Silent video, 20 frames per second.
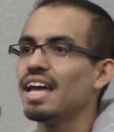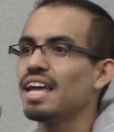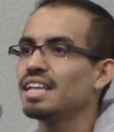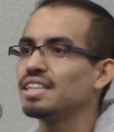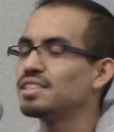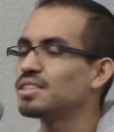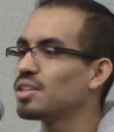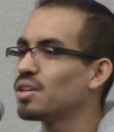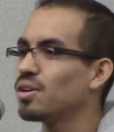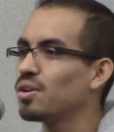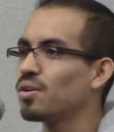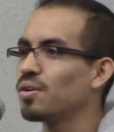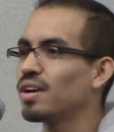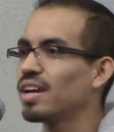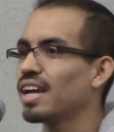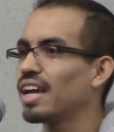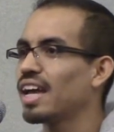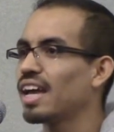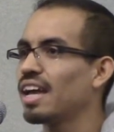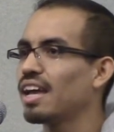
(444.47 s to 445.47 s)
So
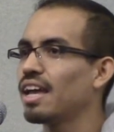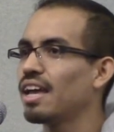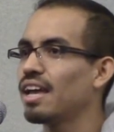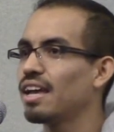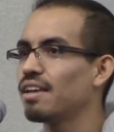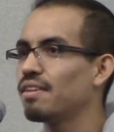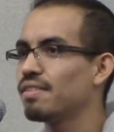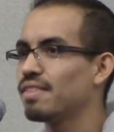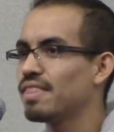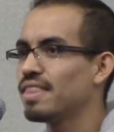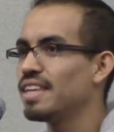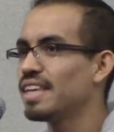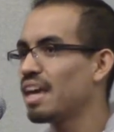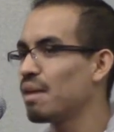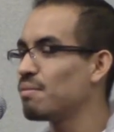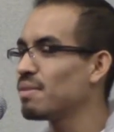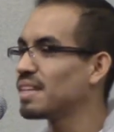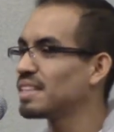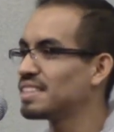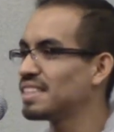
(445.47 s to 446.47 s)
he gave
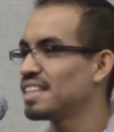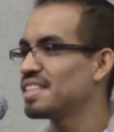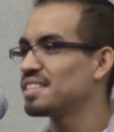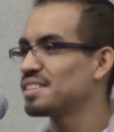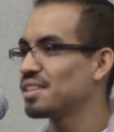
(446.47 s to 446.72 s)
me a sense